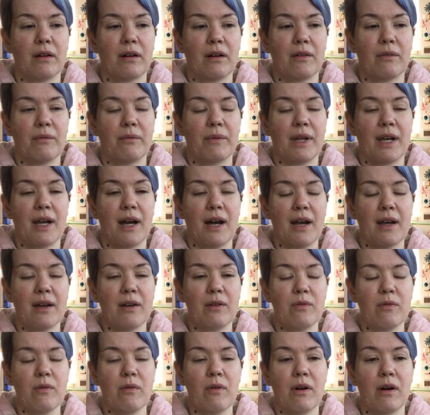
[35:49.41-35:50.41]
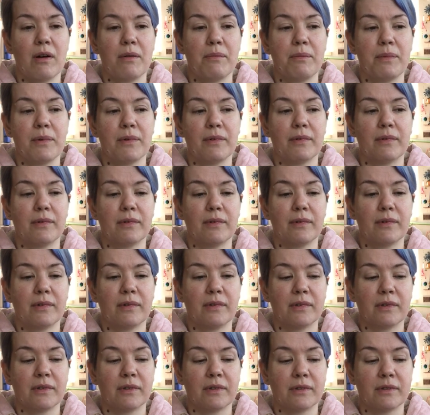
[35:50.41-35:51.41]
when I grew up,
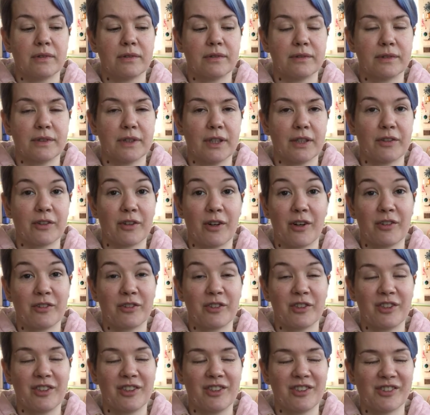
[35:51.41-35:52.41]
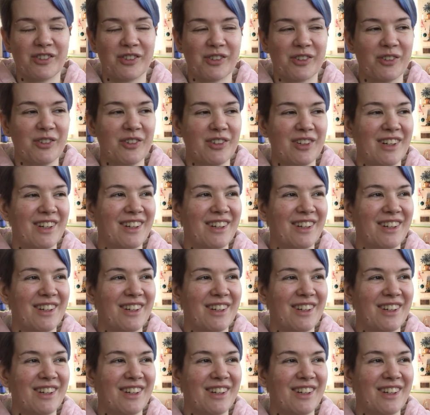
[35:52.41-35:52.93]
not 100 years ago,